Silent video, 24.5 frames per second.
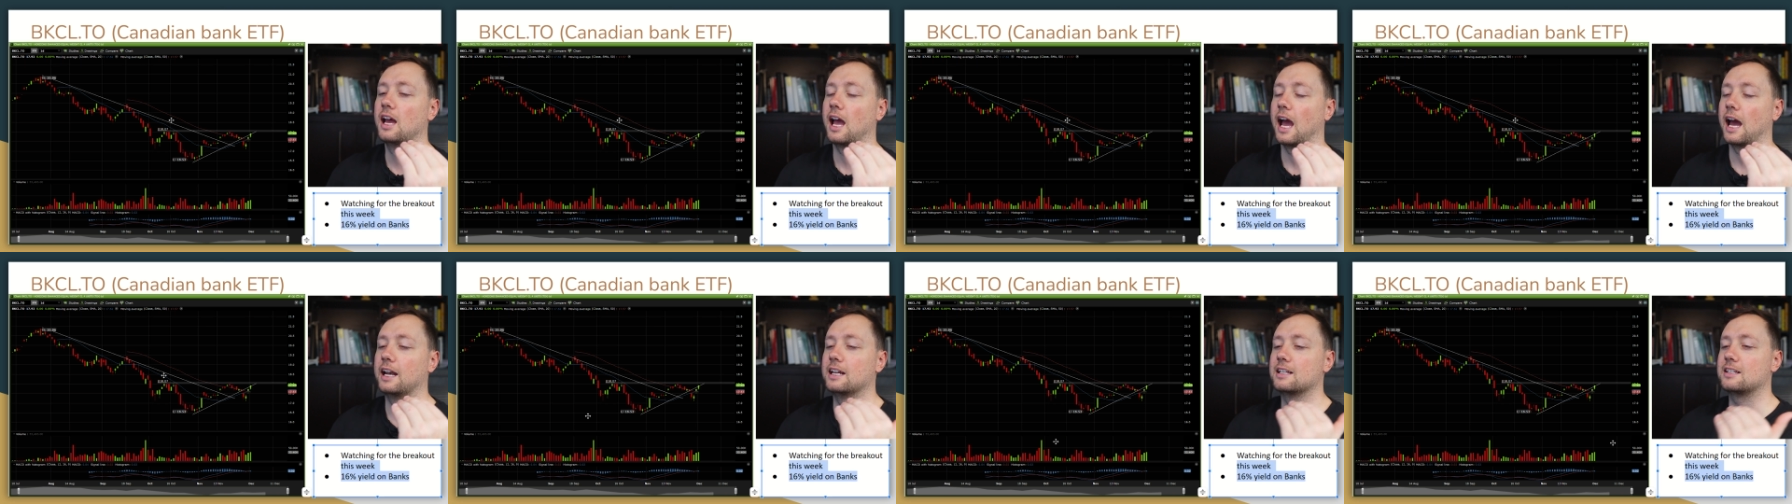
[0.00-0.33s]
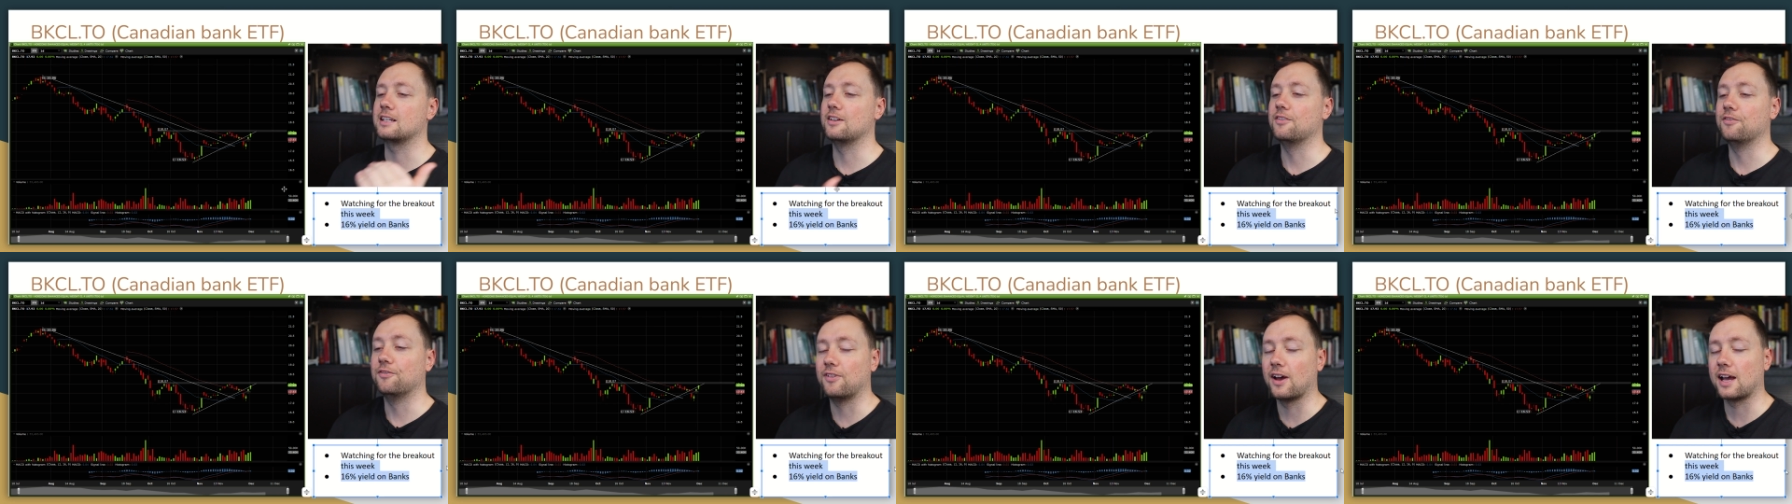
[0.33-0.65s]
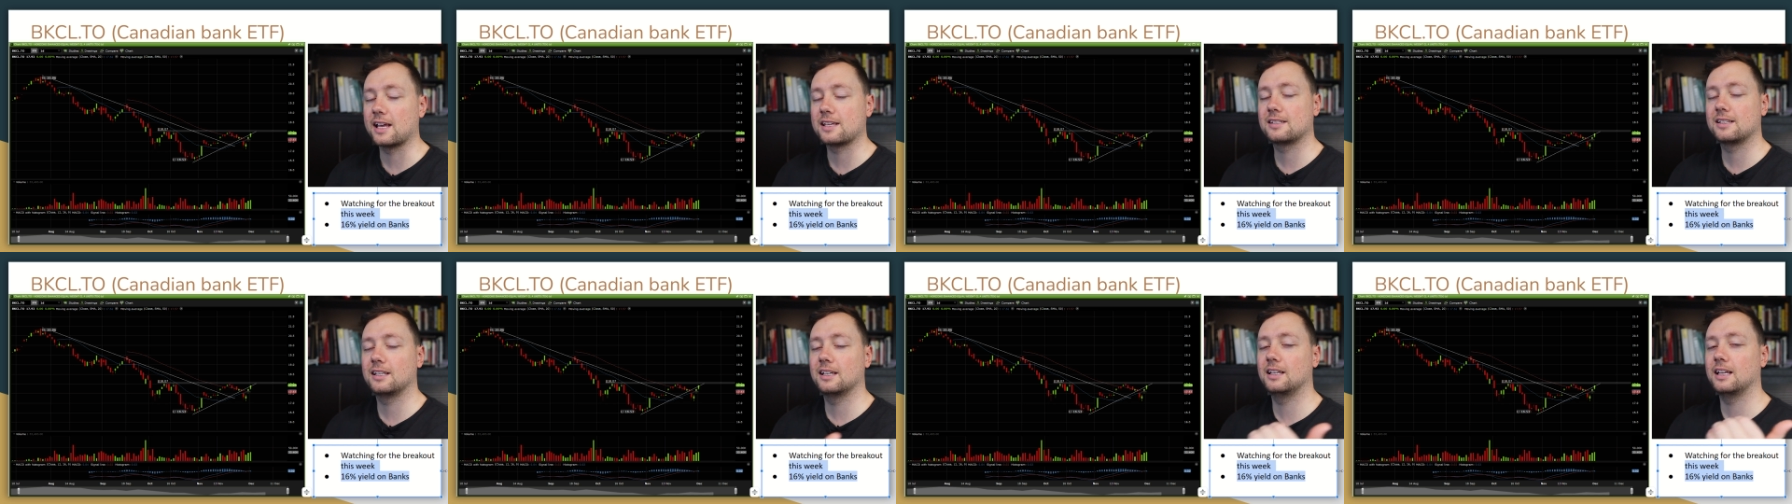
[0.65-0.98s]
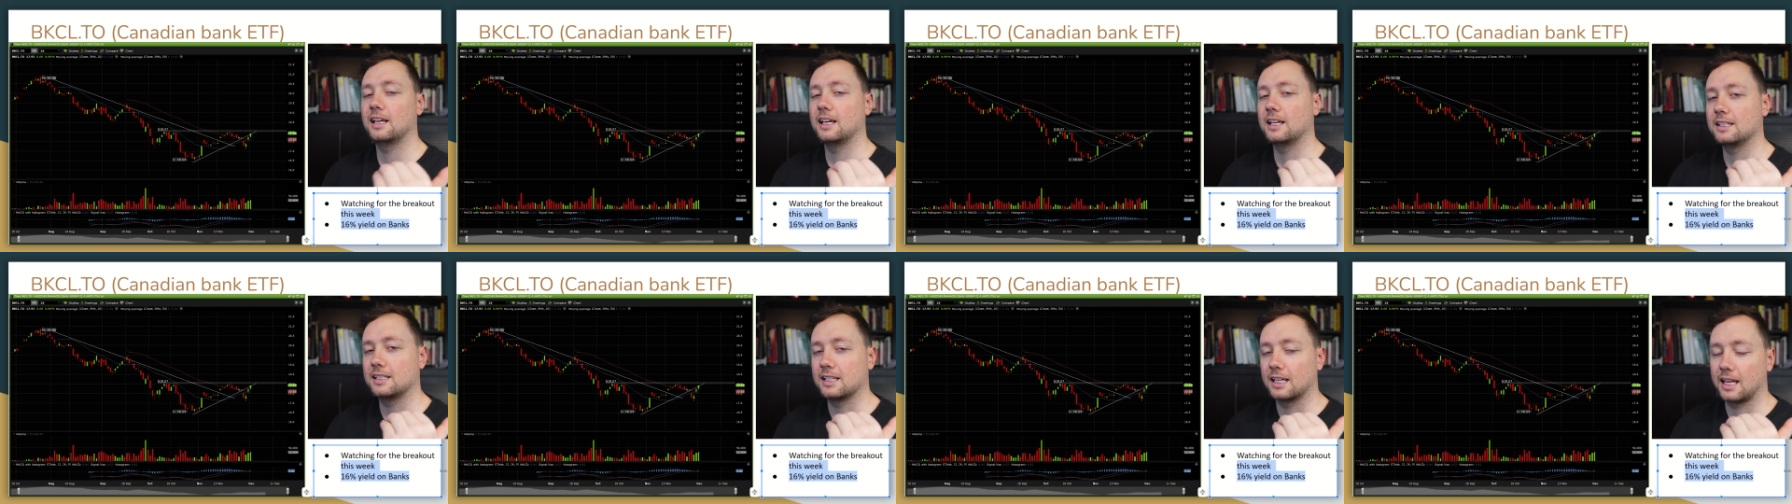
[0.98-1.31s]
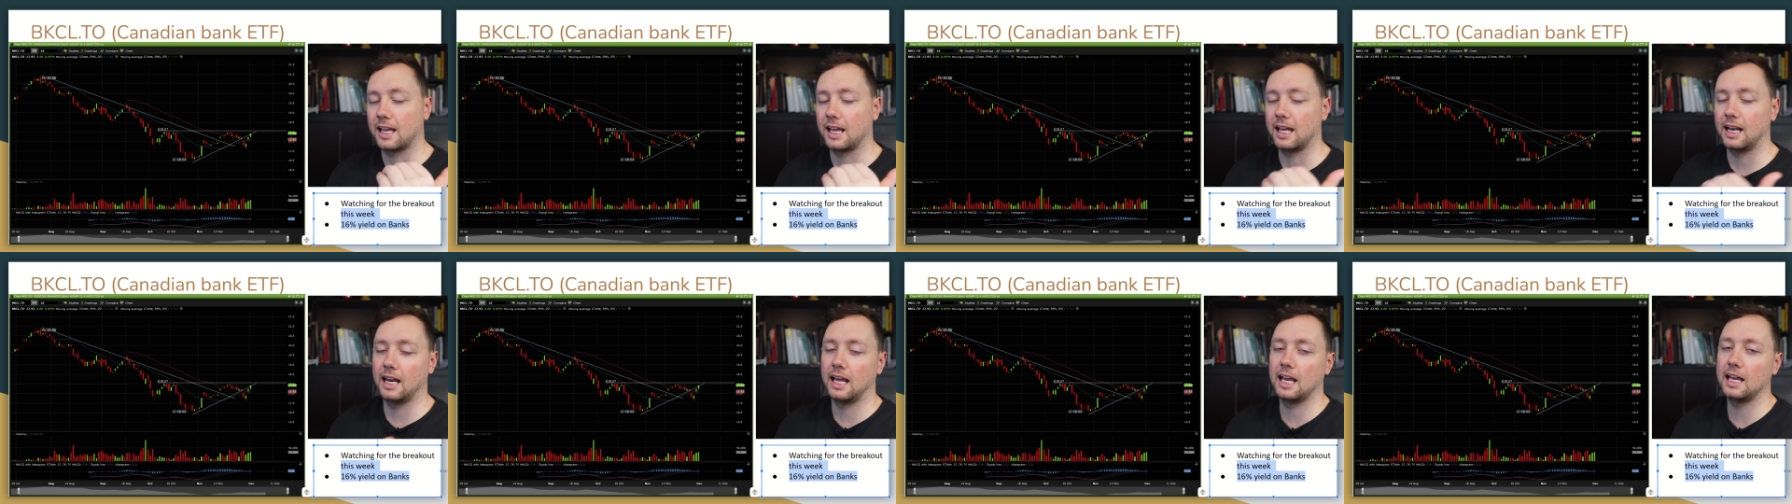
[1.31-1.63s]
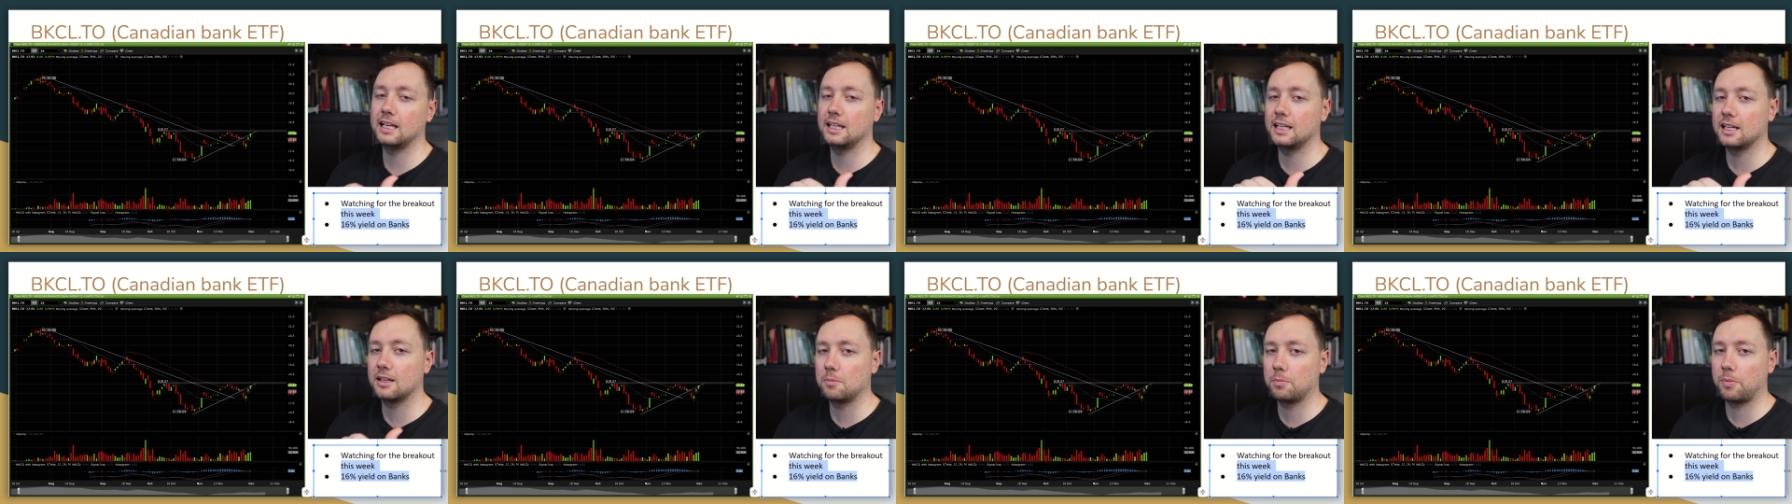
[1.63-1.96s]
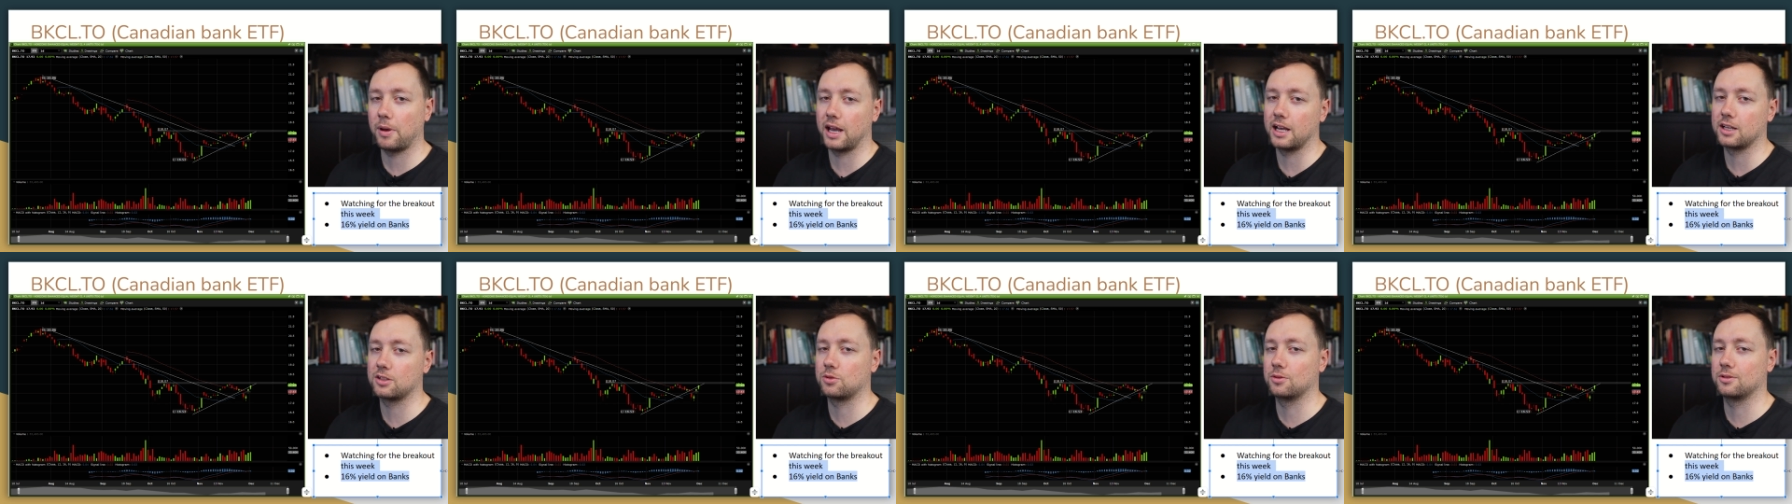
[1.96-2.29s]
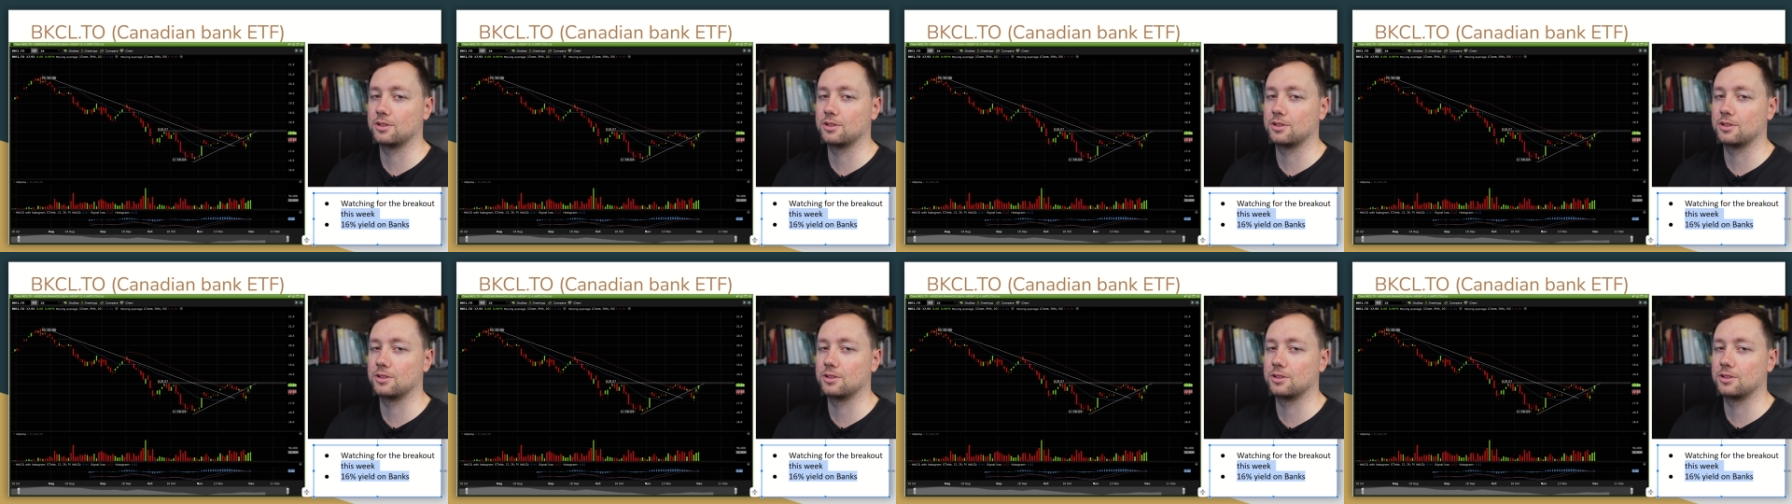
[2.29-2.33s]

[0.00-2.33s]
And it's invested into Canadian banks,